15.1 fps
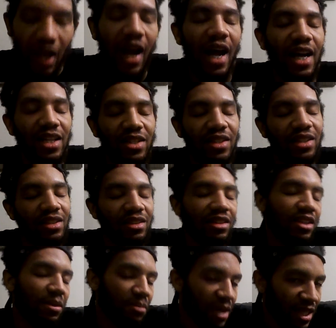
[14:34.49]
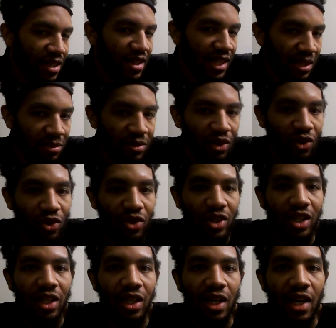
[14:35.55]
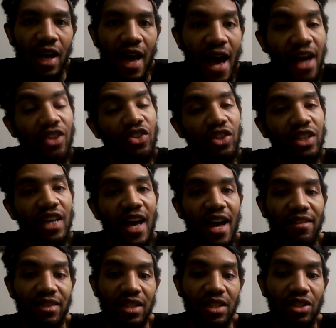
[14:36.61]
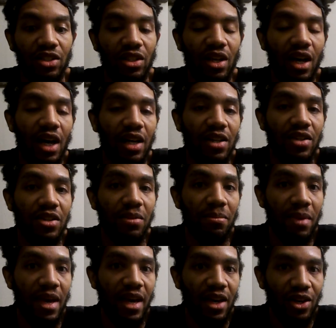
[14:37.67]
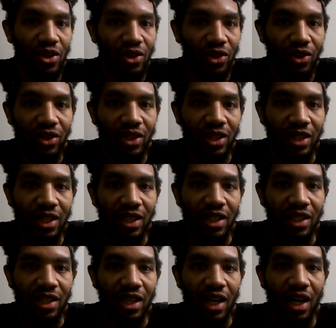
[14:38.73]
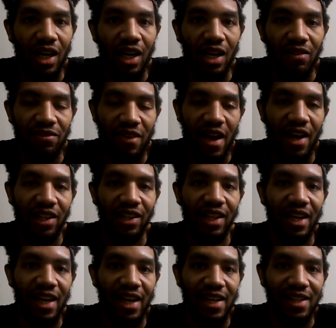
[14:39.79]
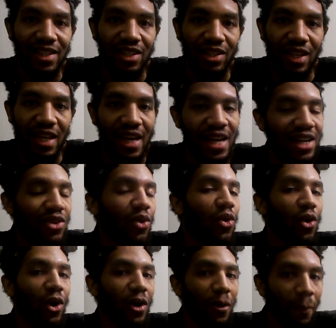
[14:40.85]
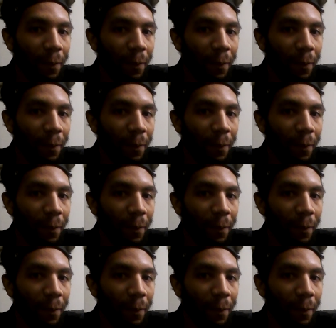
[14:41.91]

I commend them on actually having the male uh, valet and or